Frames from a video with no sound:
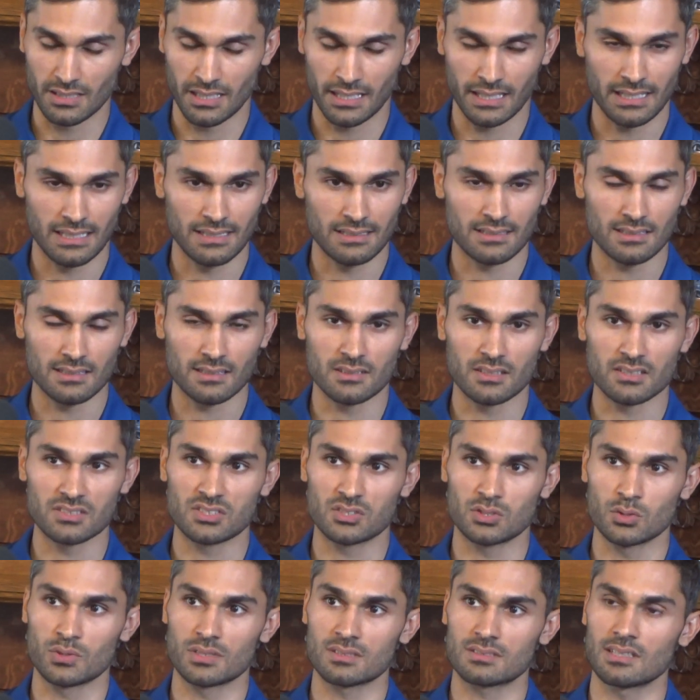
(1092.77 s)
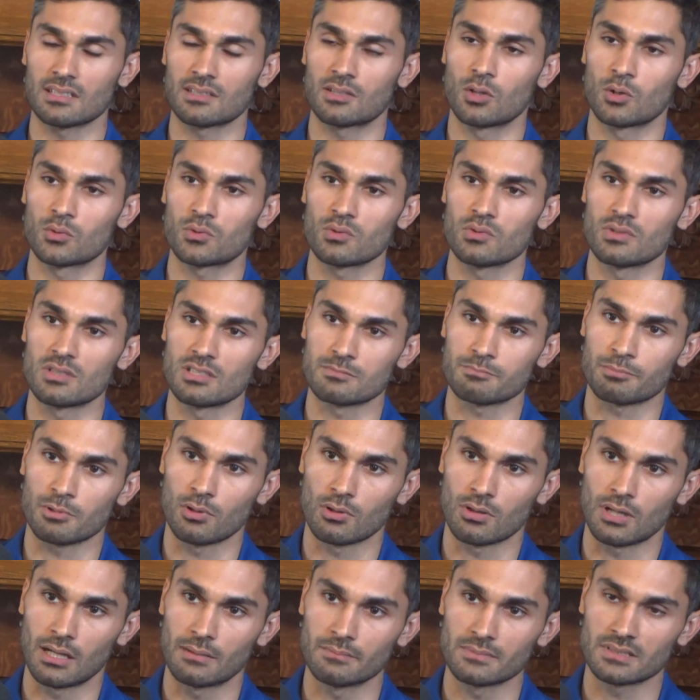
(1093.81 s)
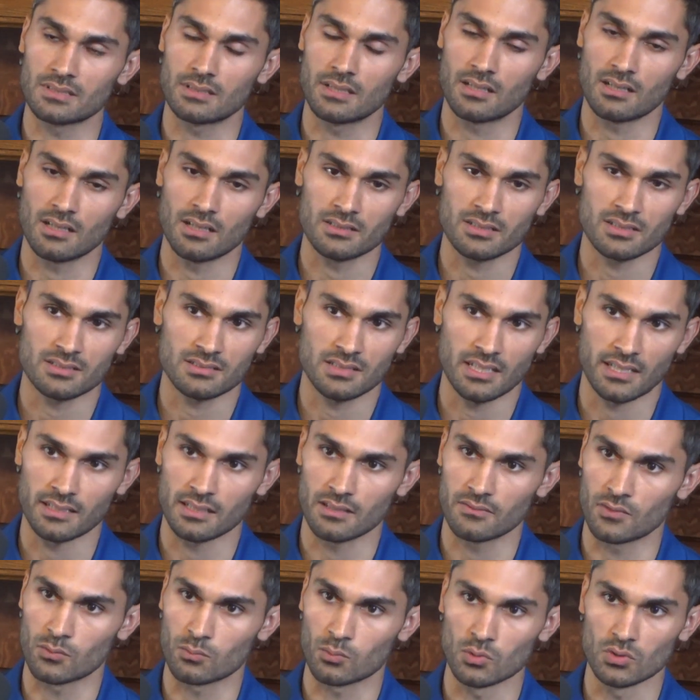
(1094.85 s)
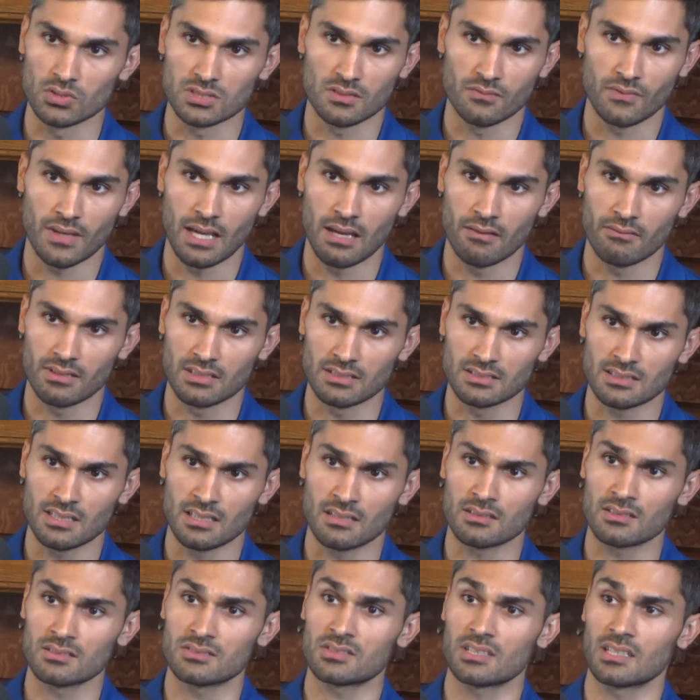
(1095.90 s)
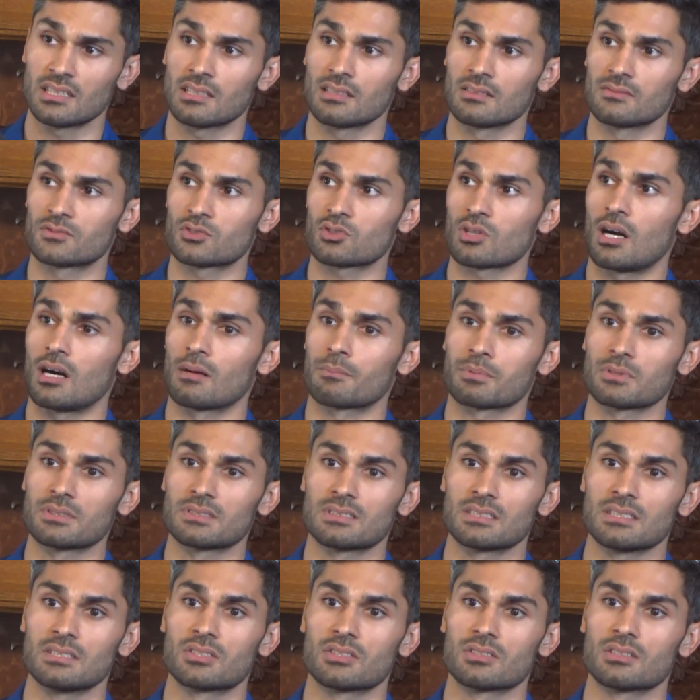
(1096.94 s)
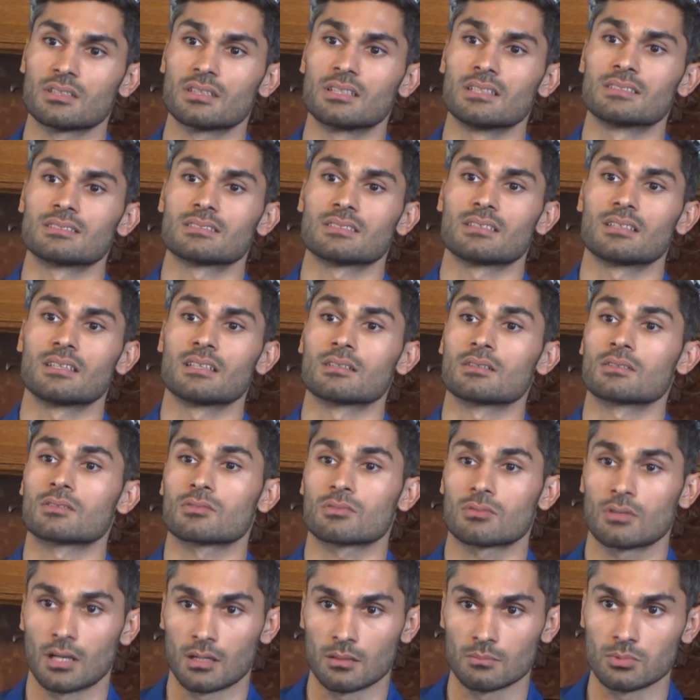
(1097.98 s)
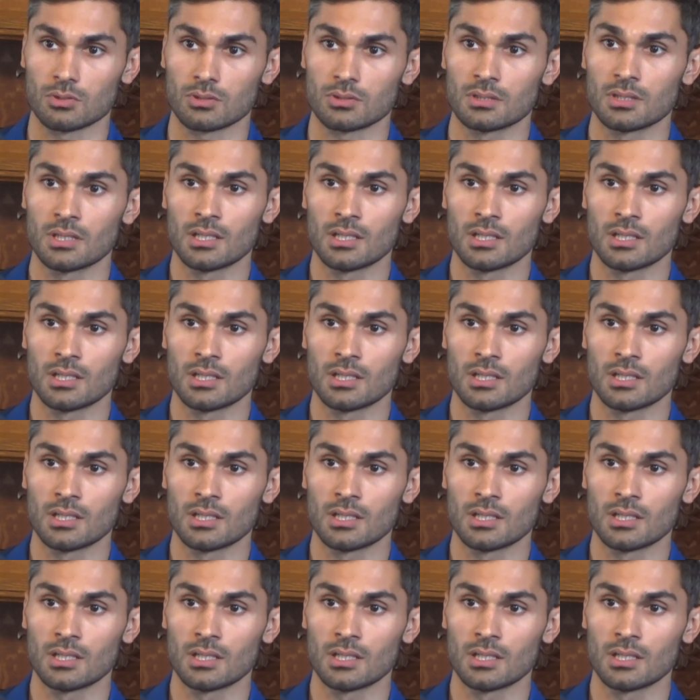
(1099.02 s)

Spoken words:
And the students that go through these programs, their understanding of the rules of evidence, their understanding of trial procedure is incredible.